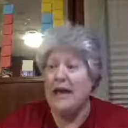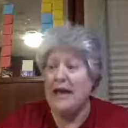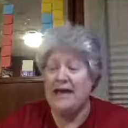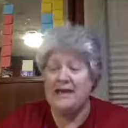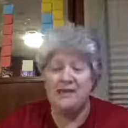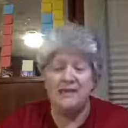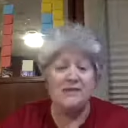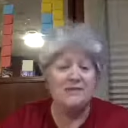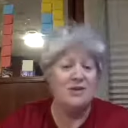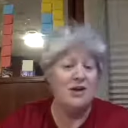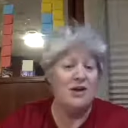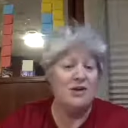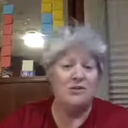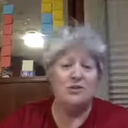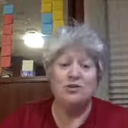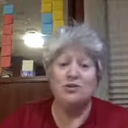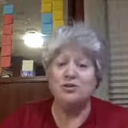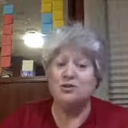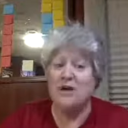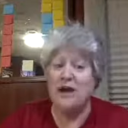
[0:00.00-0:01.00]
And this guy
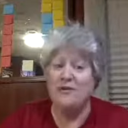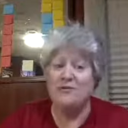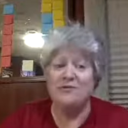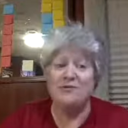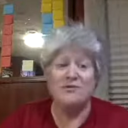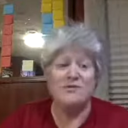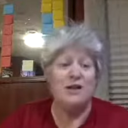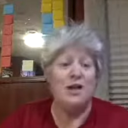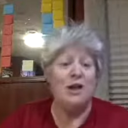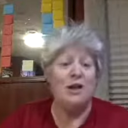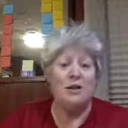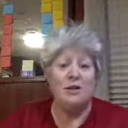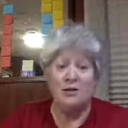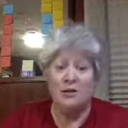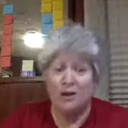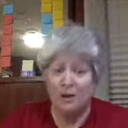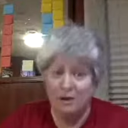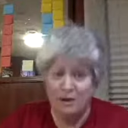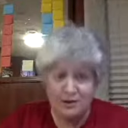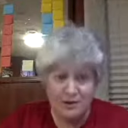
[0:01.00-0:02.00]
travels a
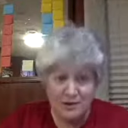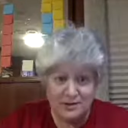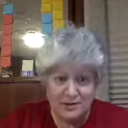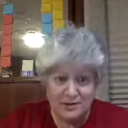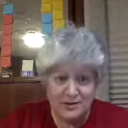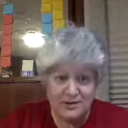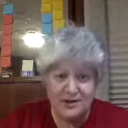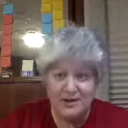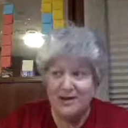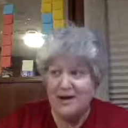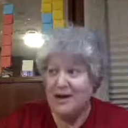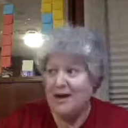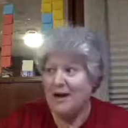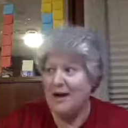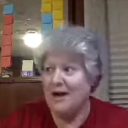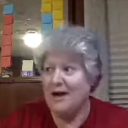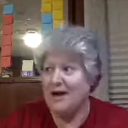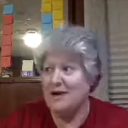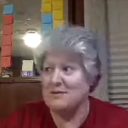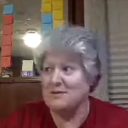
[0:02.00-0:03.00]

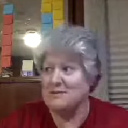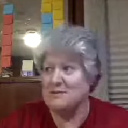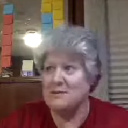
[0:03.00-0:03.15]
lot.